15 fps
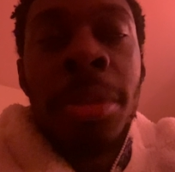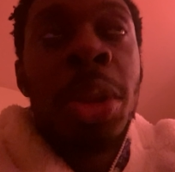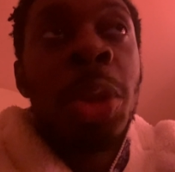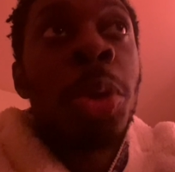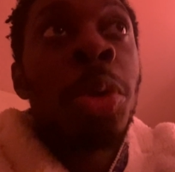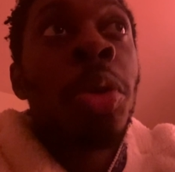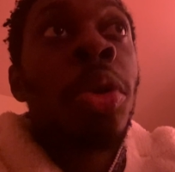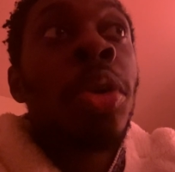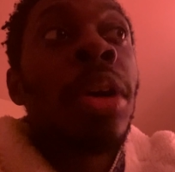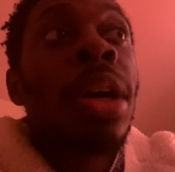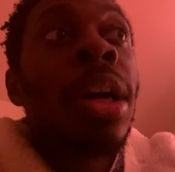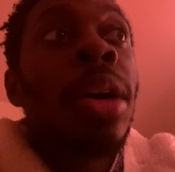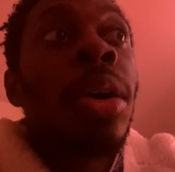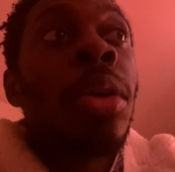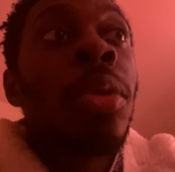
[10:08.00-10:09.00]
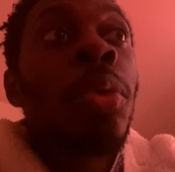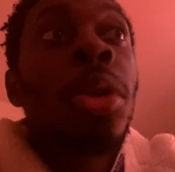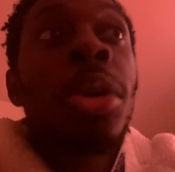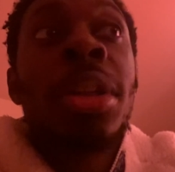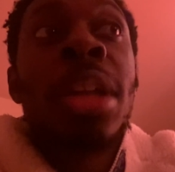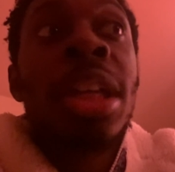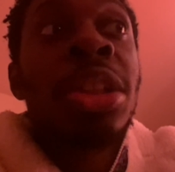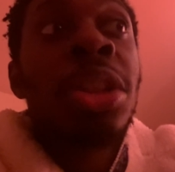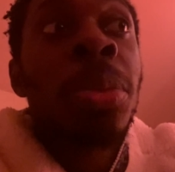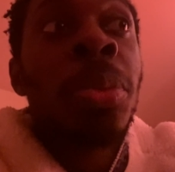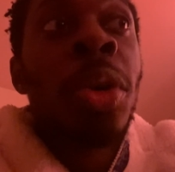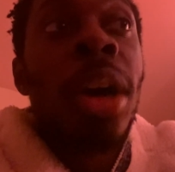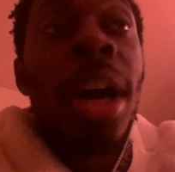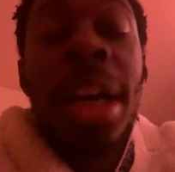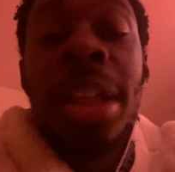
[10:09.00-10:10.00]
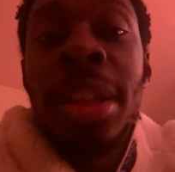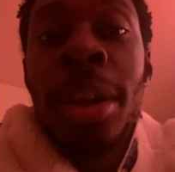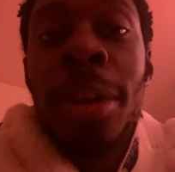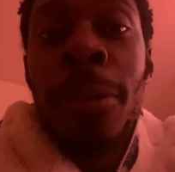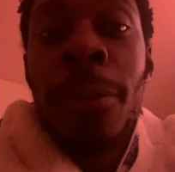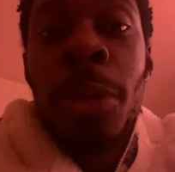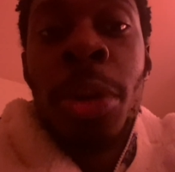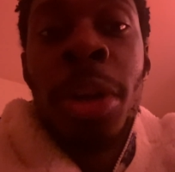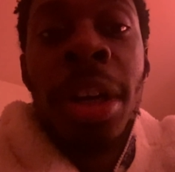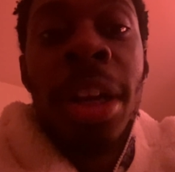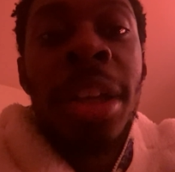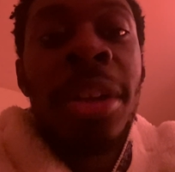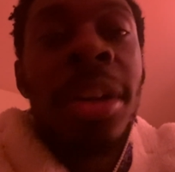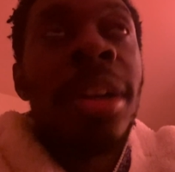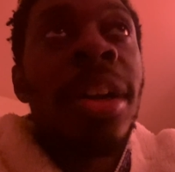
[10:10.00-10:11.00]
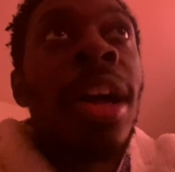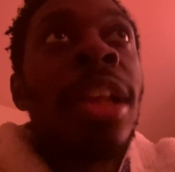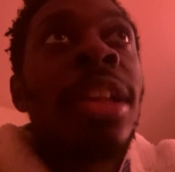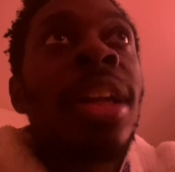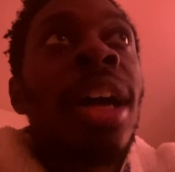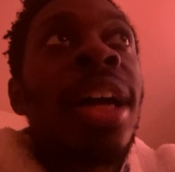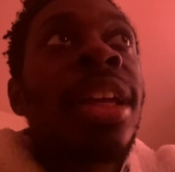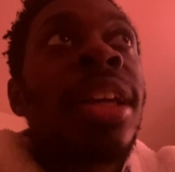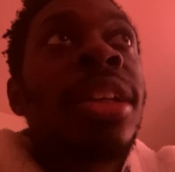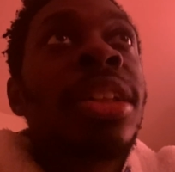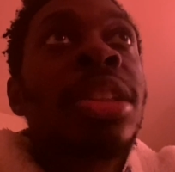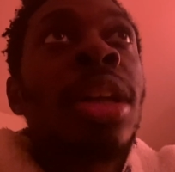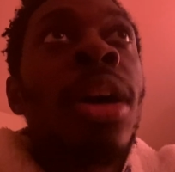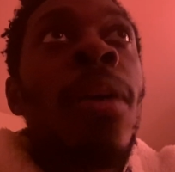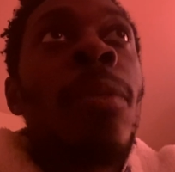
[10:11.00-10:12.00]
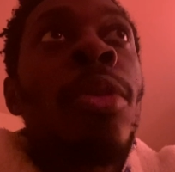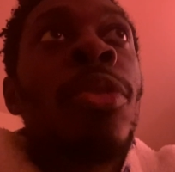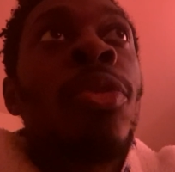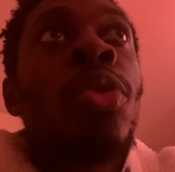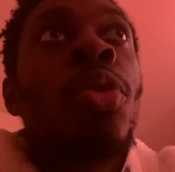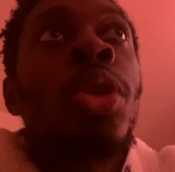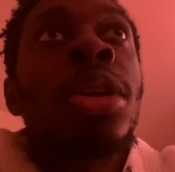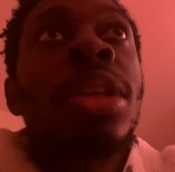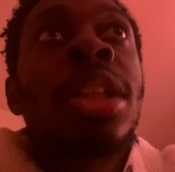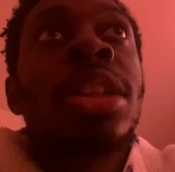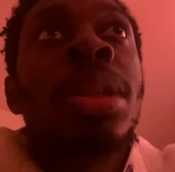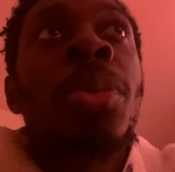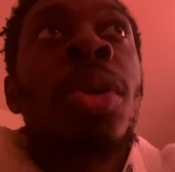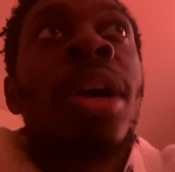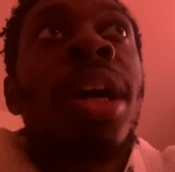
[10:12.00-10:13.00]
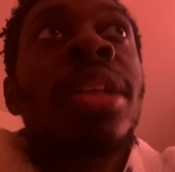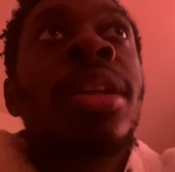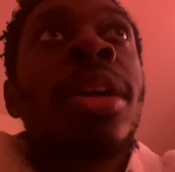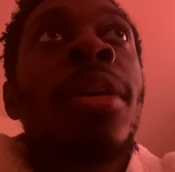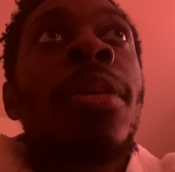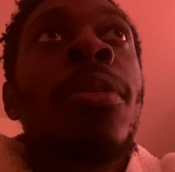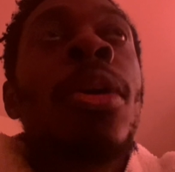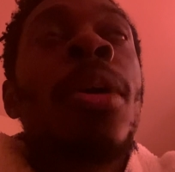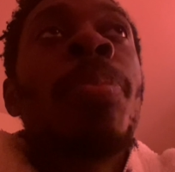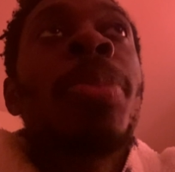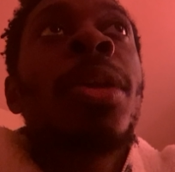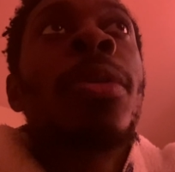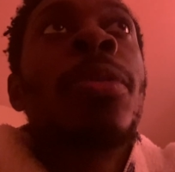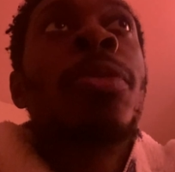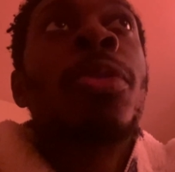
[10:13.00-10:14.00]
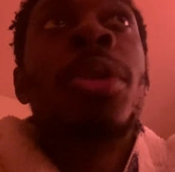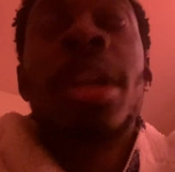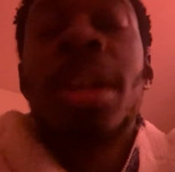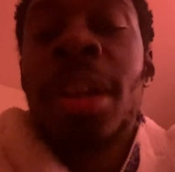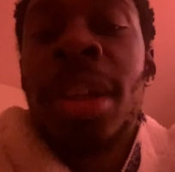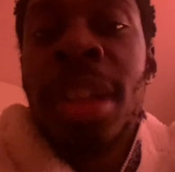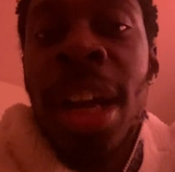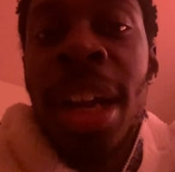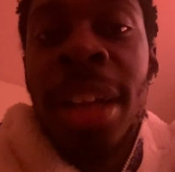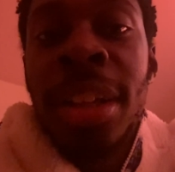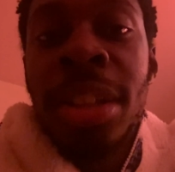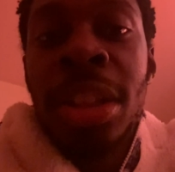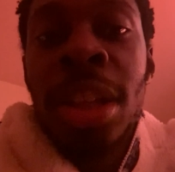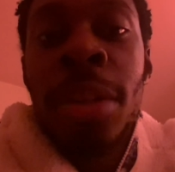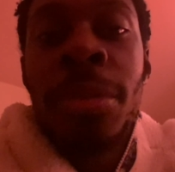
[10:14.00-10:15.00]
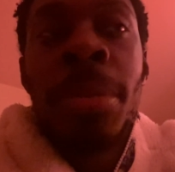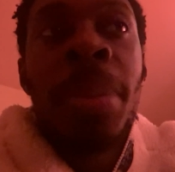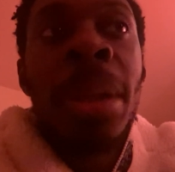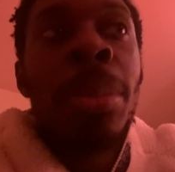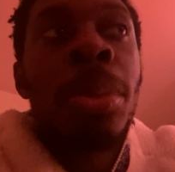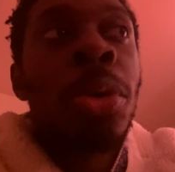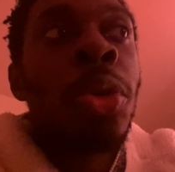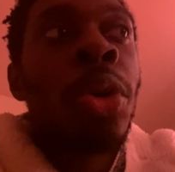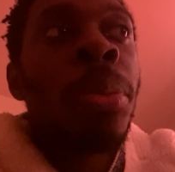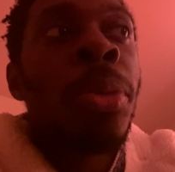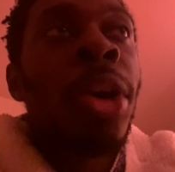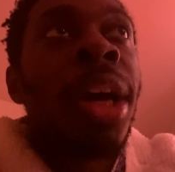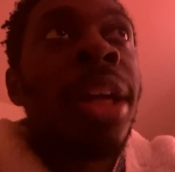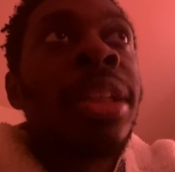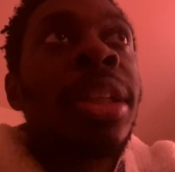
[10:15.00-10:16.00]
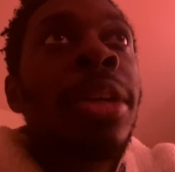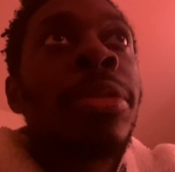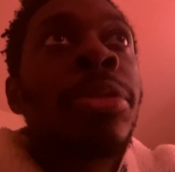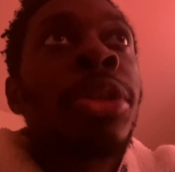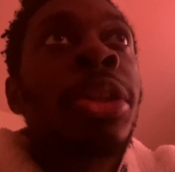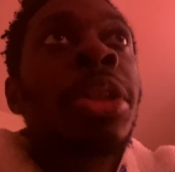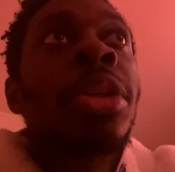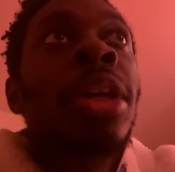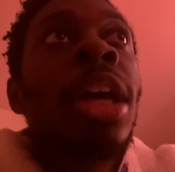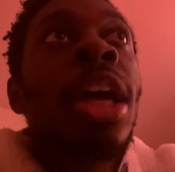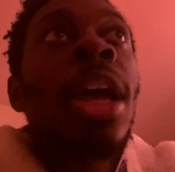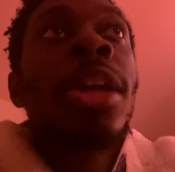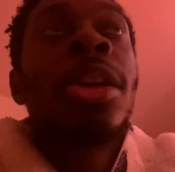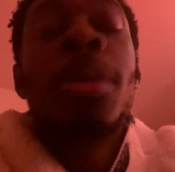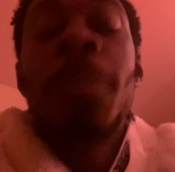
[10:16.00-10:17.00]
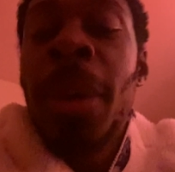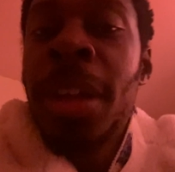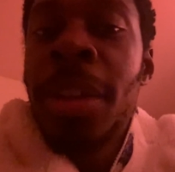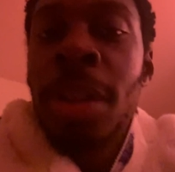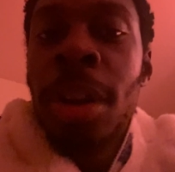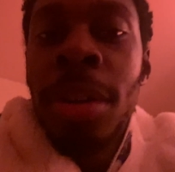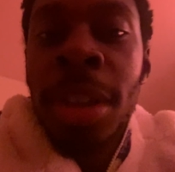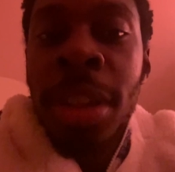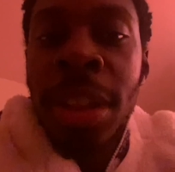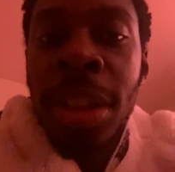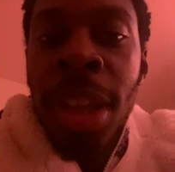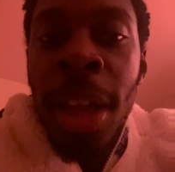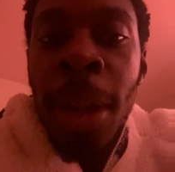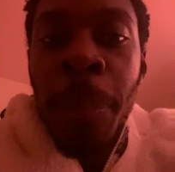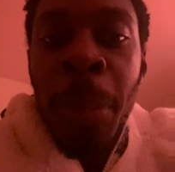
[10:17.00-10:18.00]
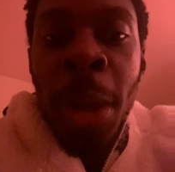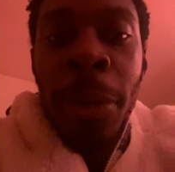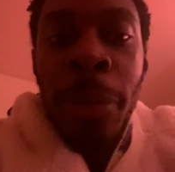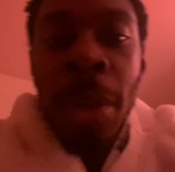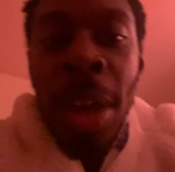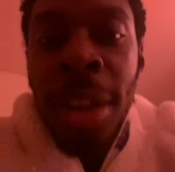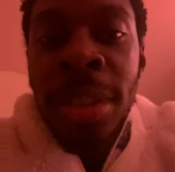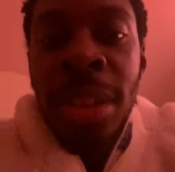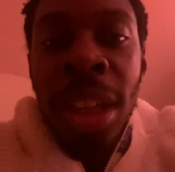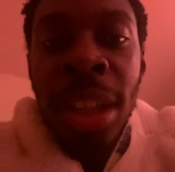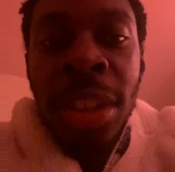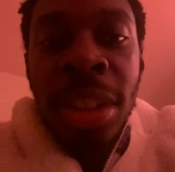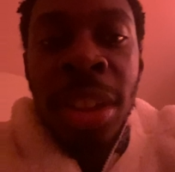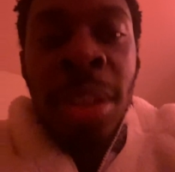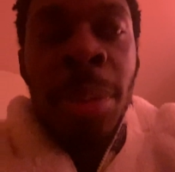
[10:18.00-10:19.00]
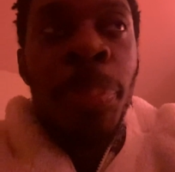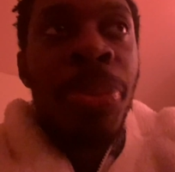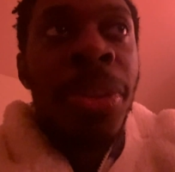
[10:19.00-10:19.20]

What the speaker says: to a world that you're more ideal for, and you're aligning yourself with a world that you're more ideal for, and you're aligning yourself with people who are more ideal for you, you may notice that your foundation